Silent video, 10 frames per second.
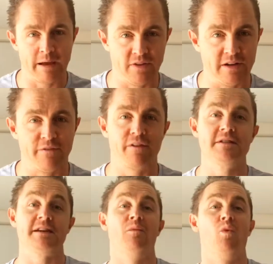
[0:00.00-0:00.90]
the
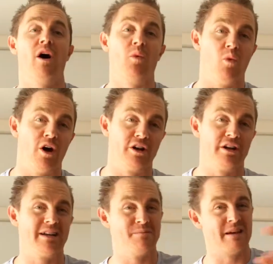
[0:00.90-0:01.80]
difference and why
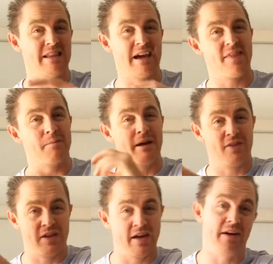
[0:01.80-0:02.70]
one can mean the other,
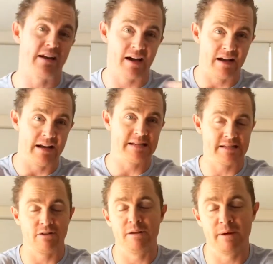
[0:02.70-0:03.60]
but the other can't
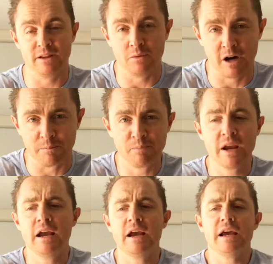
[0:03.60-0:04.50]
necessarily mean the one.
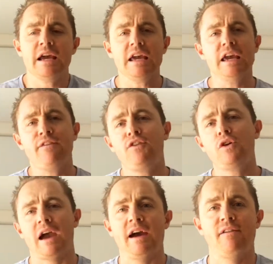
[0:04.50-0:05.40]
If
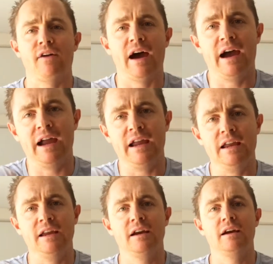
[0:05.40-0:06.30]
you have
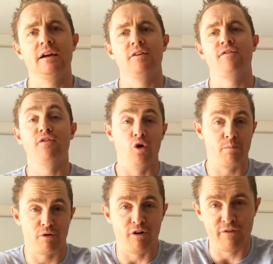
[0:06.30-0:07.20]
a
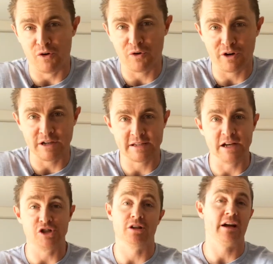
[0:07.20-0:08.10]
for-profit
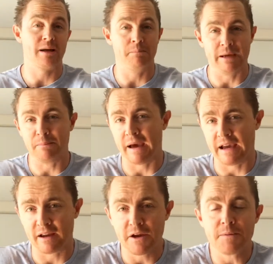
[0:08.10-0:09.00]
organization like a big
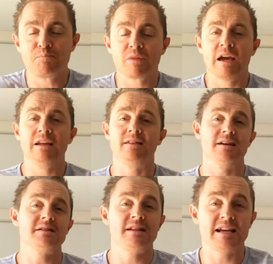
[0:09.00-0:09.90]
bank, it
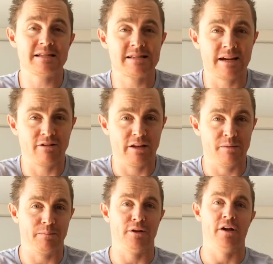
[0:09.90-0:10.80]
doesn't necessarily
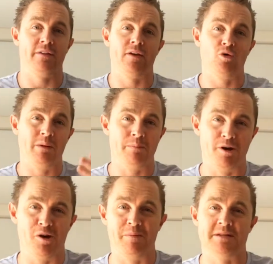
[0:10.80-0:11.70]
imply that there will be
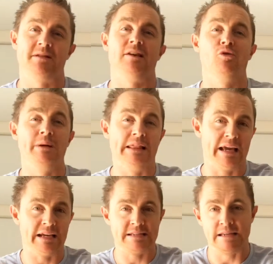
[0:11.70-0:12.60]
purpose, that there will be
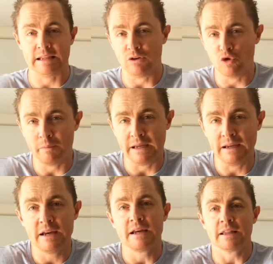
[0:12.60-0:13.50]
legacy, that you will
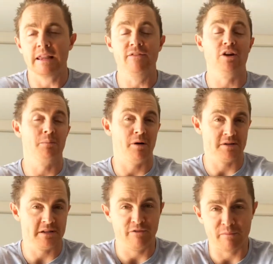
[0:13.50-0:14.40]
be leaving a
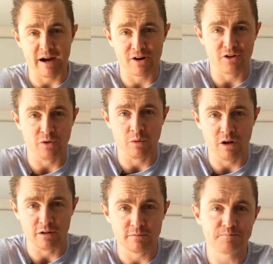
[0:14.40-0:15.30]
positive mark on the world.